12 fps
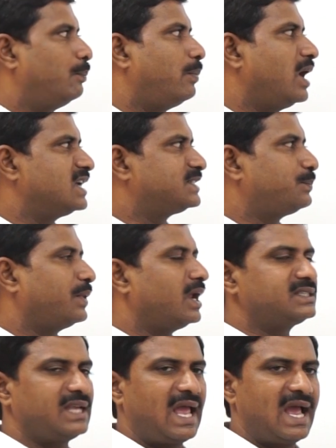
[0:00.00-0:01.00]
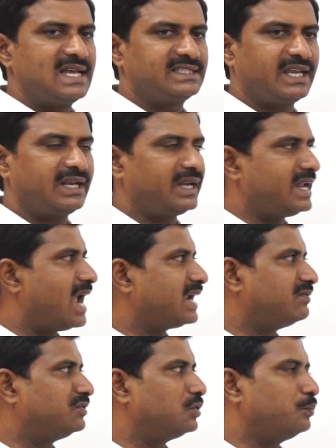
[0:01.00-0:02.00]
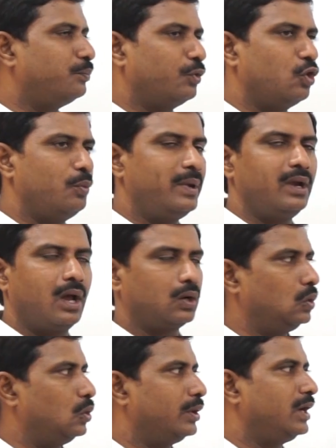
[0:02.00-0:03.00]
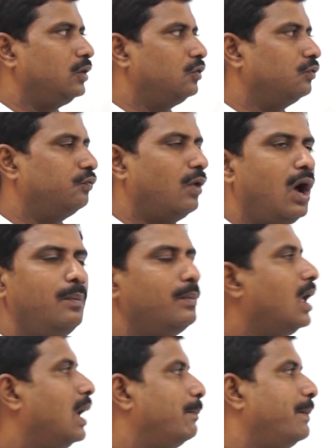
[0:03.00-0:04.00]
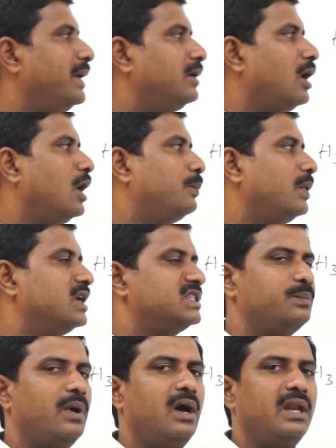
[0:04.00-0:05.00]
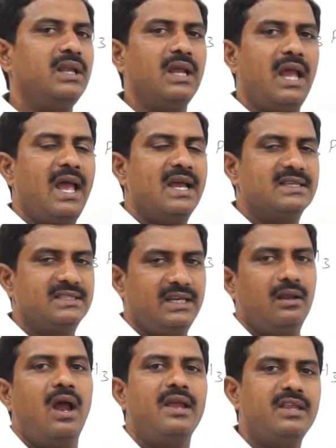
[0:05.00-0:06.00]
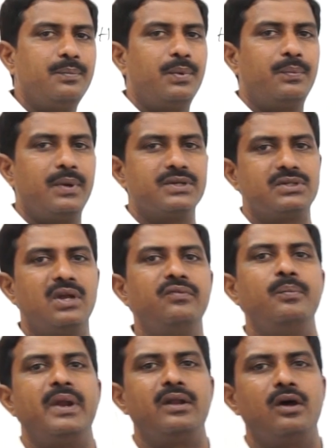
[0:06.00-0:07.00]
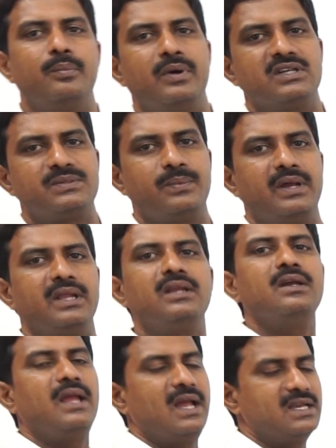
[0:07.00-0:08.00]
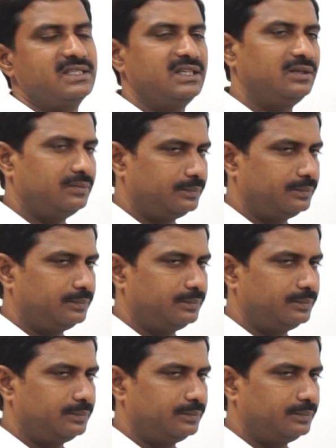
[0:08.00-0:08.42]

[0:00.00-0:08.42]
Phosphorus acid react with bromine or chlorine to form metaphosphoric acid. Another preparation of a metaphosphoric acid.